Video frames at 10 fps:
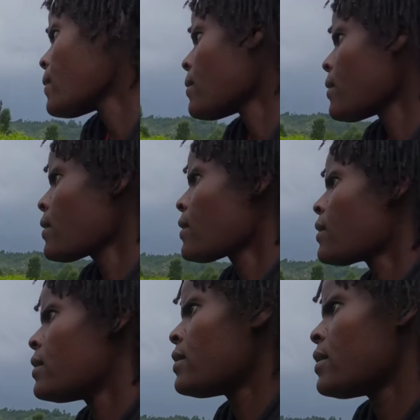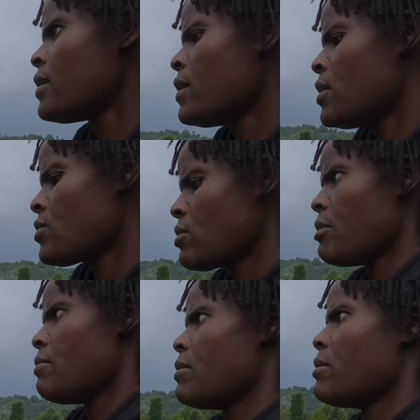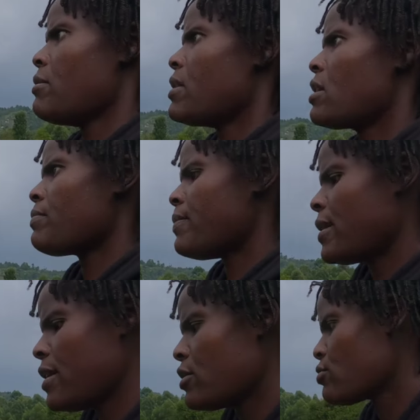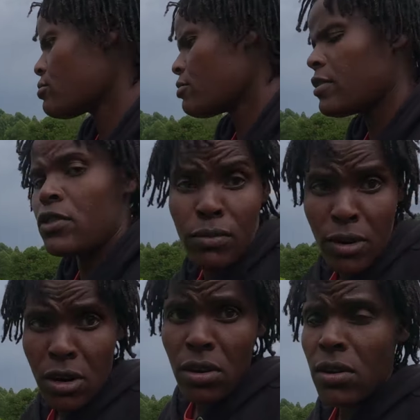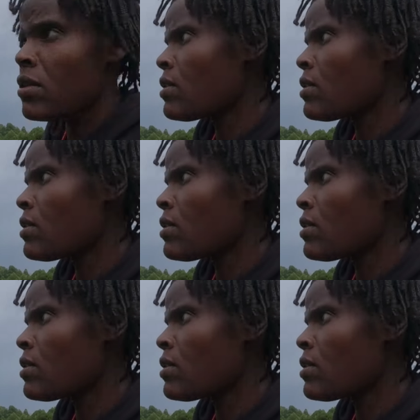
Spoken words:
Yeah. So maybe they're planning to remove it tomorrow.